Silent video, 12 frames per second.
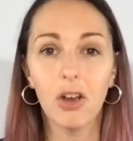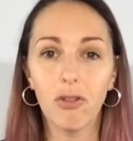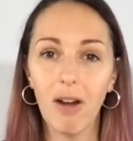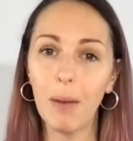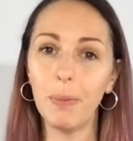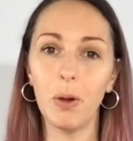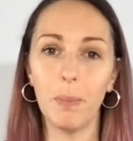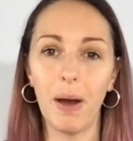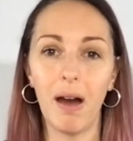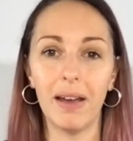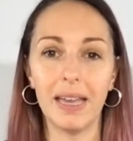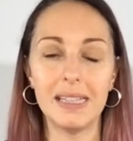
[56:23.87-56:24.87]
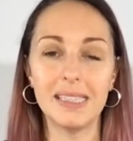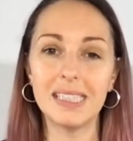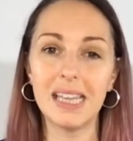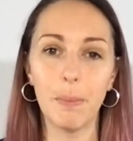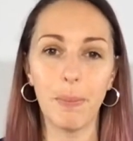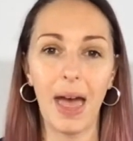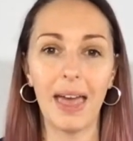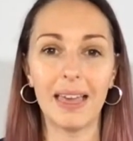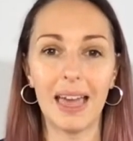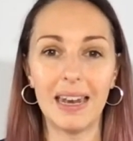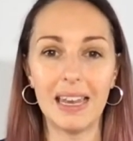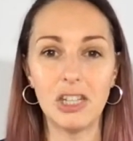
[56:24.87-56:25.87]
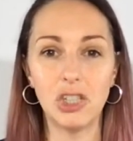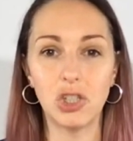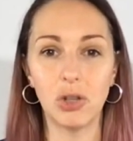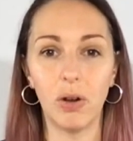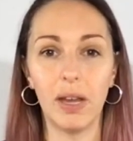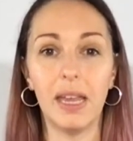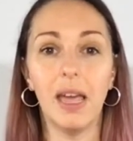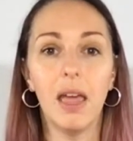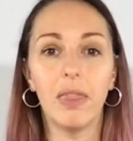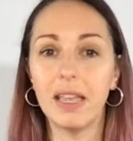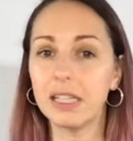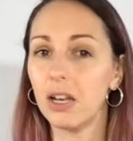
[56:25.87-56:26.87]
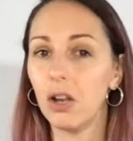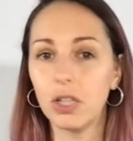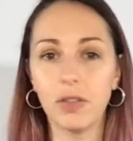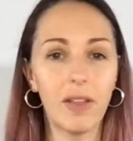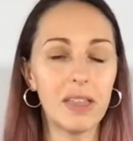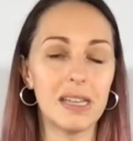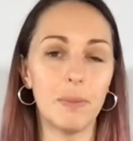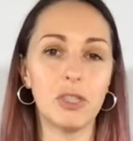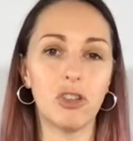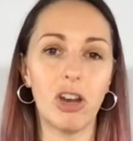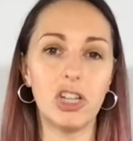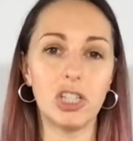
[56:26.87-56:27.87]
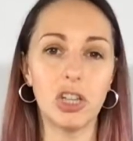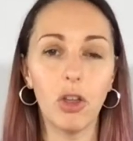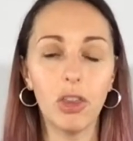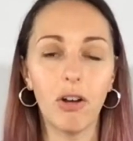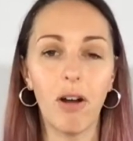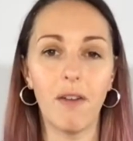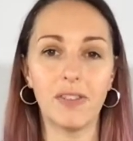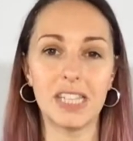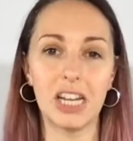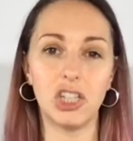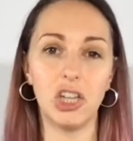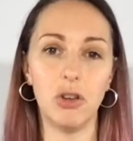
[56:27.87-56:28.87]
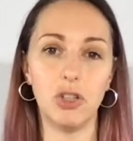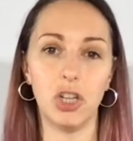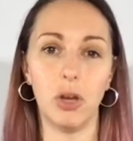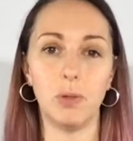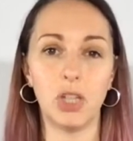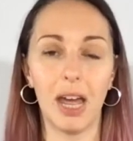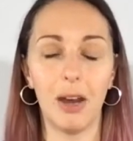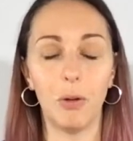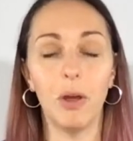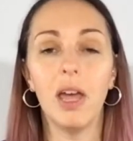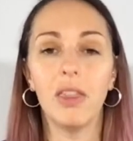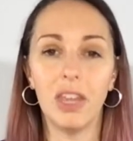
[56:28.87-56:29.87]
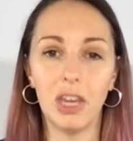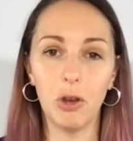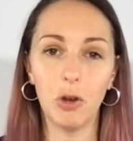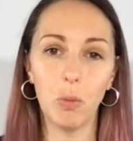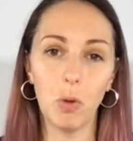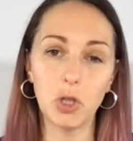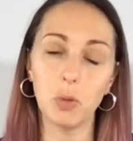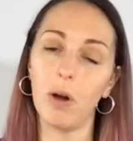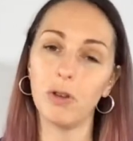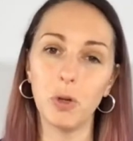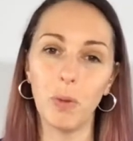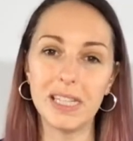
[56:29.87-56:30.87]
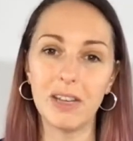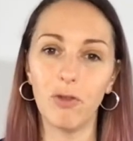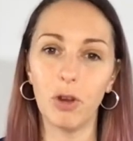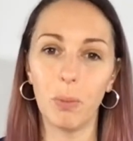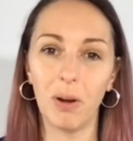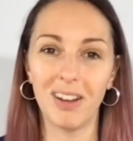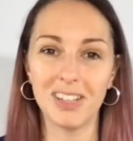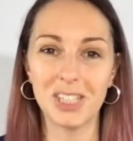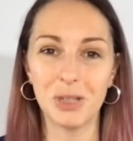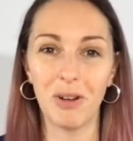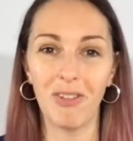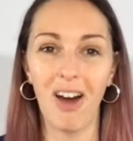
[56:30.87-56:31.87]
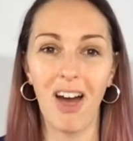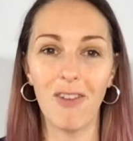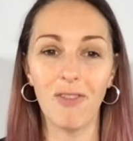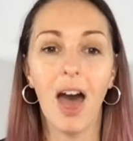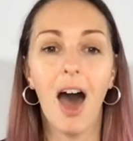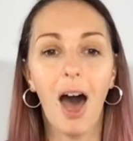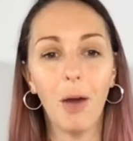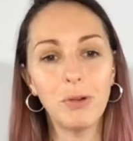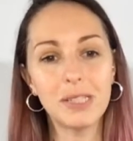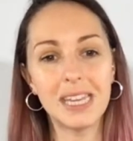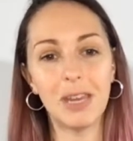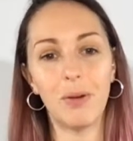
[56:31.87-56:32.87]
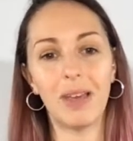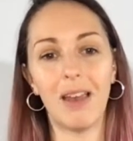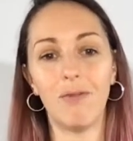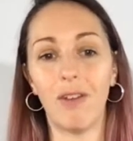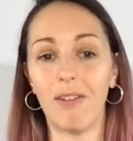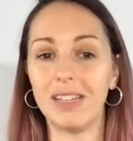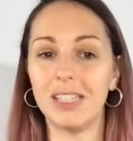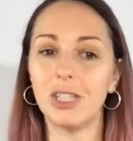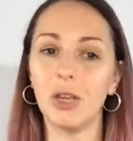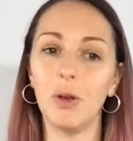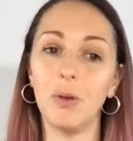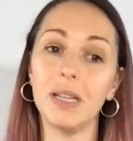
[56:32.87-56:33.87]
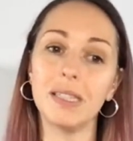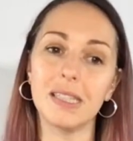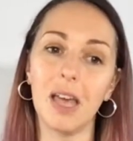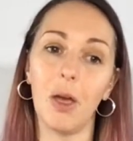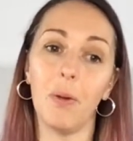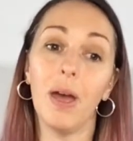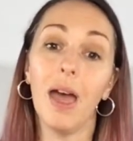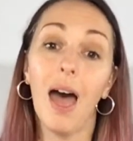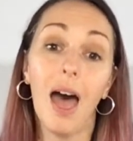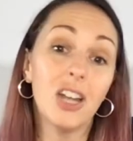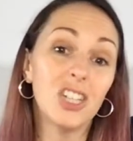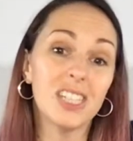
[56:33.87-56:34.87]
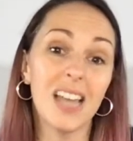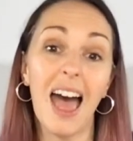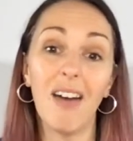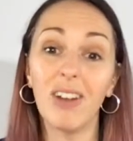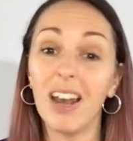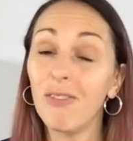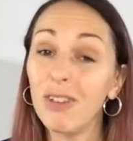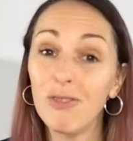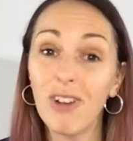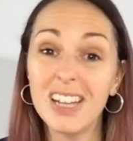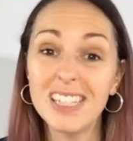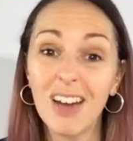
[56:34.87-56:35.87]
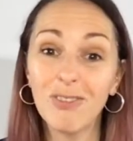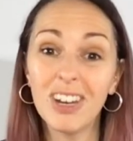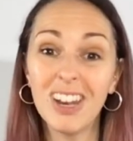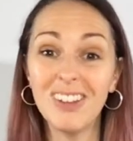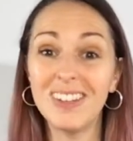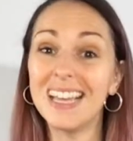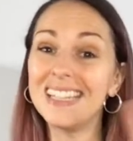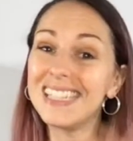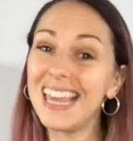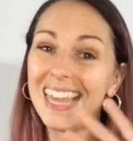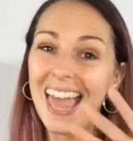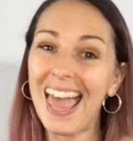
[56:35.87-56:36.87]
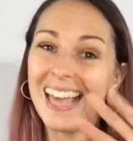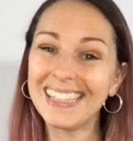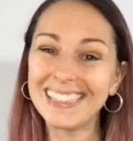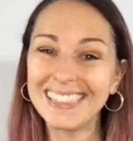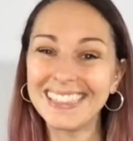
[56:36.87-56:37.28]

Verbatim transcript: Grab your bargain, sit back and enjoy. There's lots of other demonstrations on the Craft Stash YouTube channel that you can watch whilst you're waiting for your products to arrive. I will see you again very soon. So uh, just have a lovely Friday afternoon and take care.